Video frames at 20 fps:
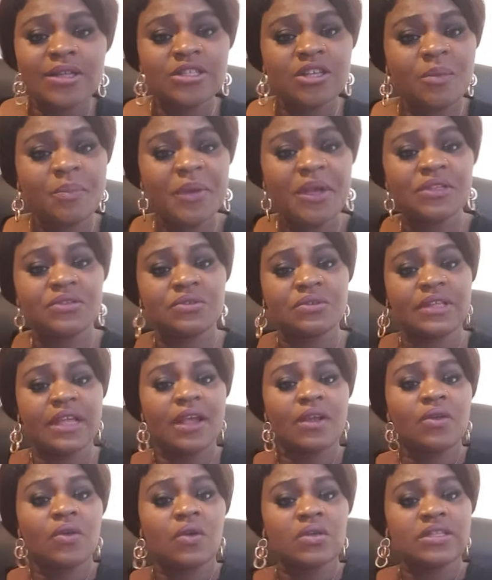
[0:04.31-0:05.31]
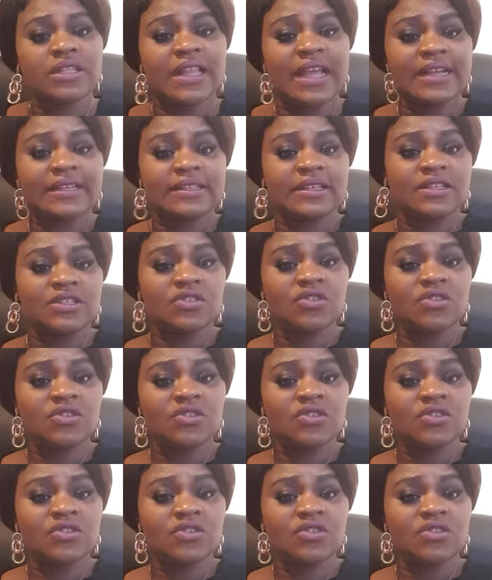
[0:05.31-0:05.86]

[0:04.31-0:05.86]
topic today goes like this.